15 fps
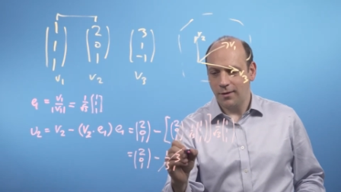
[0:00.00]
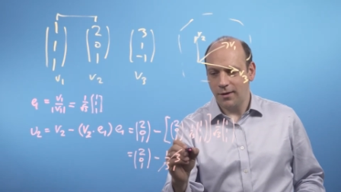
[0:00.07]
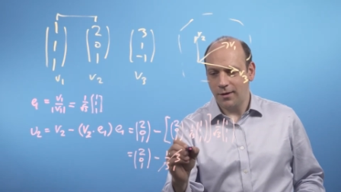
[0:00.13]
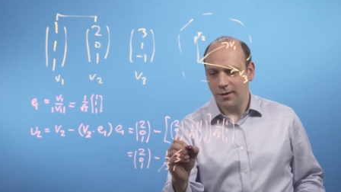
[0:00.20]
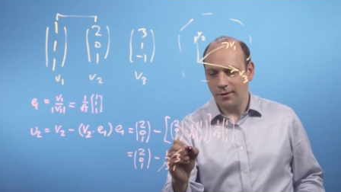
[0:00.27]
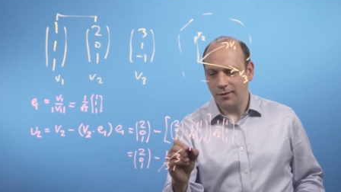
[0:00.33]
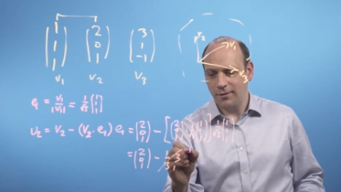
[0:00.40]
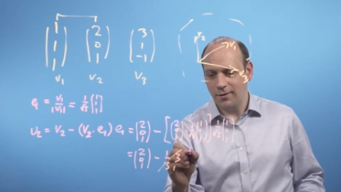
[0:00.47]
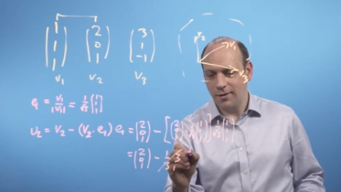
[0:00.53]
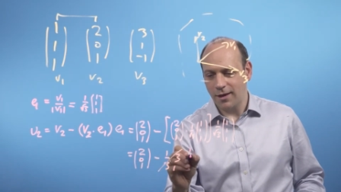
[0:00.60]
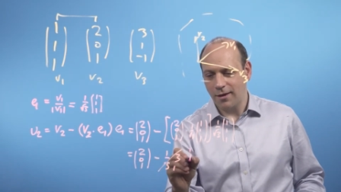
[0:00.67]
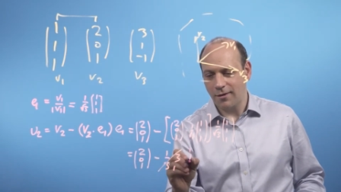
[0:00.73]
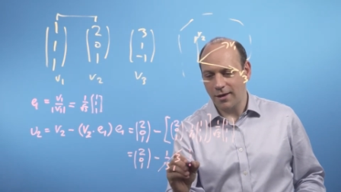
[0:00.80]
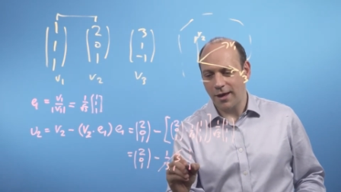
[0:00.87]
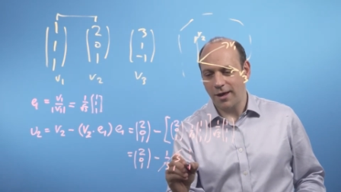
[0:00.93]
And
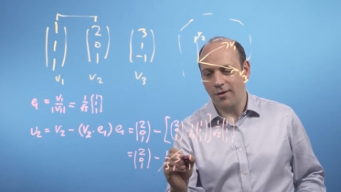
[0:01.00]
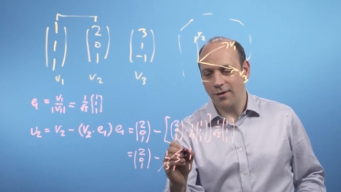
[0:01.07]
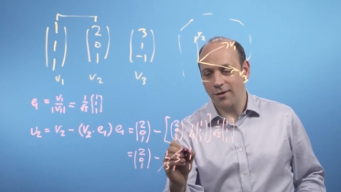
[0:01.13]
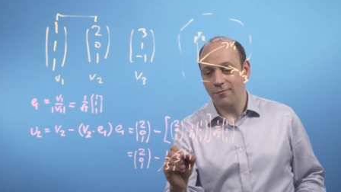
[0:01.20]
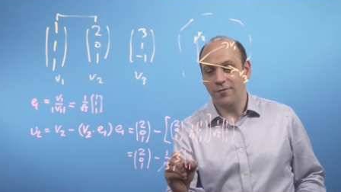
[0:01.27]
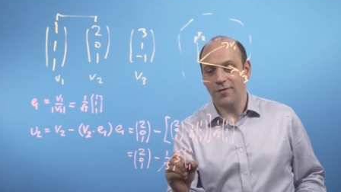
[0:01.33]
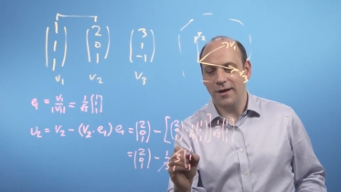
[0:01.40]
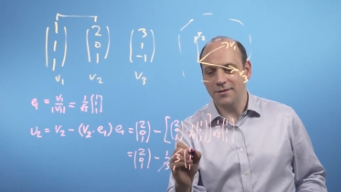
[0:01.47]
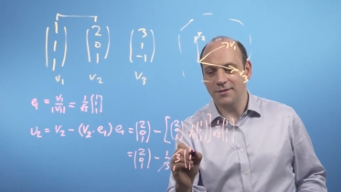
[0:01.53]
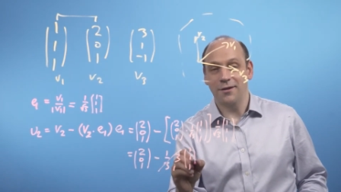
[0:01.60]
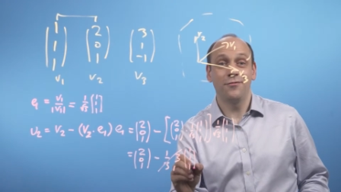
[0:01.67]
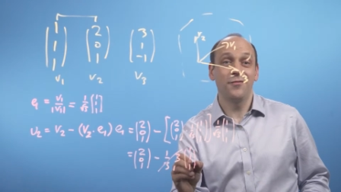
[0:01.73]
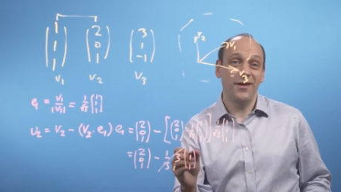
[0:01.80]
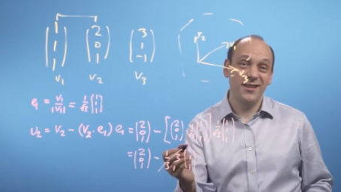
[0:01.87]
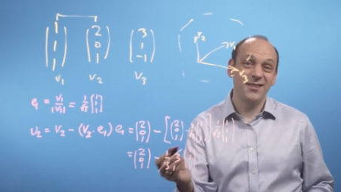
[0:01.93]
yeah, okay, I confess, I
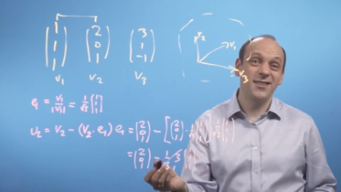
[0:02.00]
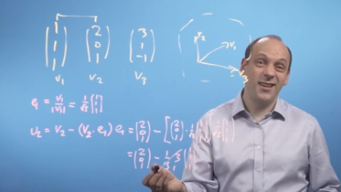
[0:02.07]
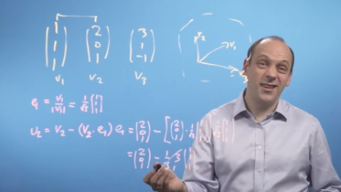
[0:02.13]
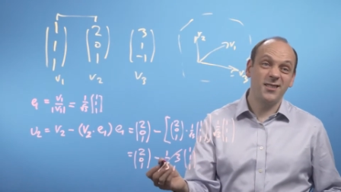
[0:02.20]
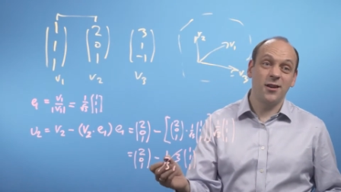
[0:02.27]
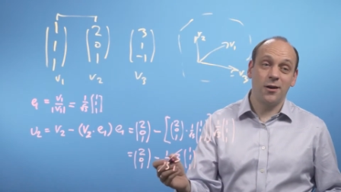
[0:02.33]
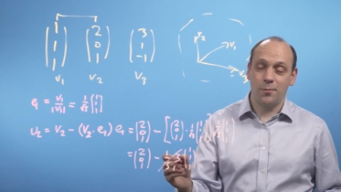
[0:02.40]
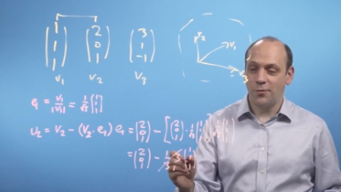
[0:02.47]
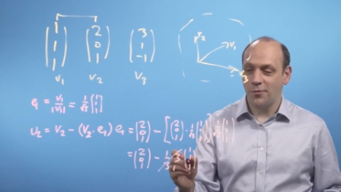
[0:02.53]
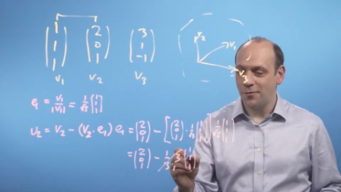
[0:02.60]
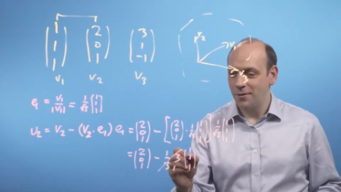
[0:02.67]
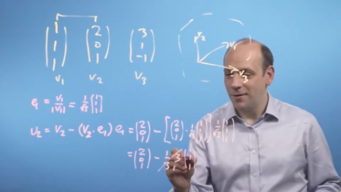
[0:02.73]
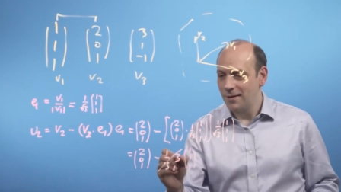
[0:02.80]
fixed the example.